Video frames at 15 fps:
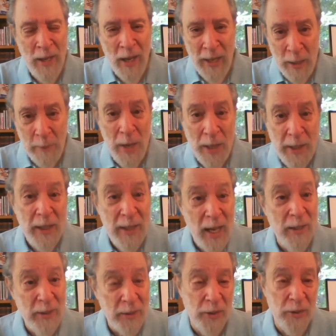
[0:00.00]
In many
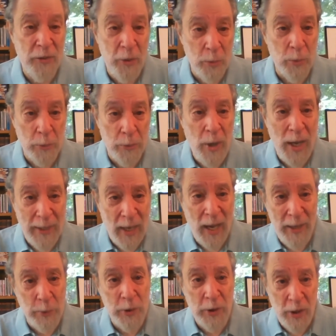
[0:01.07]
cases, you were right. I
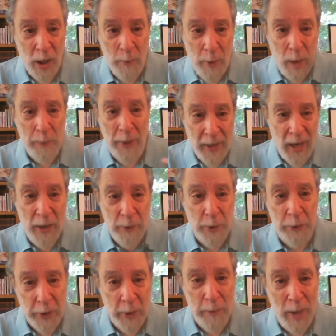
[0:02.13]
would come up and I would
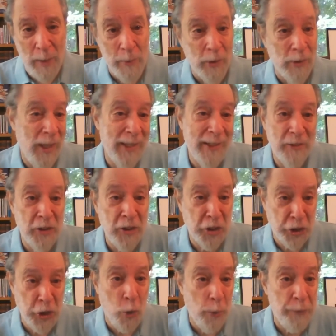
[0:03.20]
remember, like the
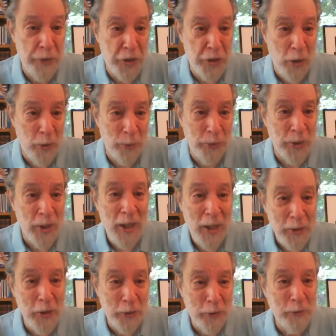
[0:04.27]
show of shows,
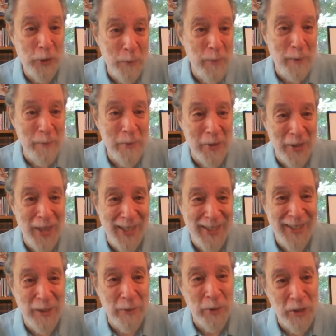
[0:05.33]
just remember that
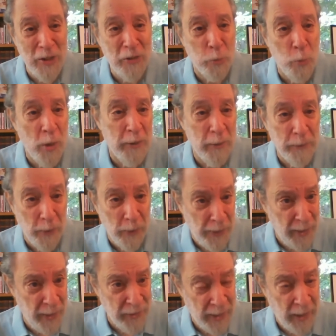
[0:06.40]
they were these wonderful
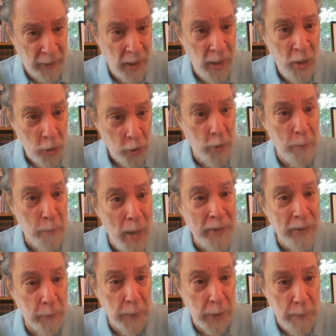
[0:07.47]
things that could
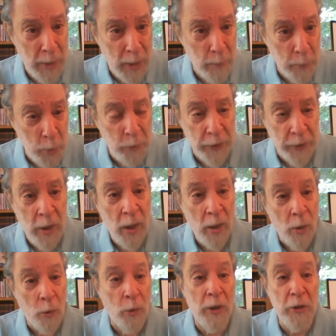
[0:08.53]
possibly be a movie,
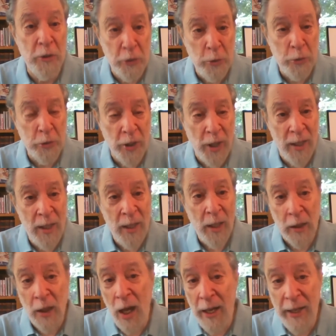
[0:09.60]
or as you say,
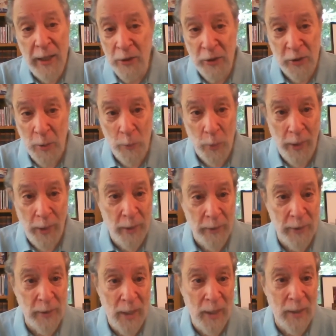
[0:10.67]
lying somewhere
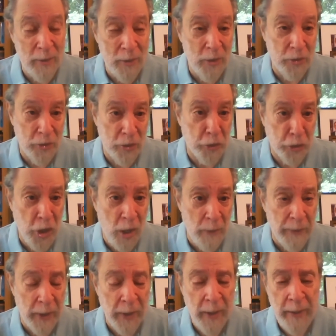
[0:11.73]
and just discovered.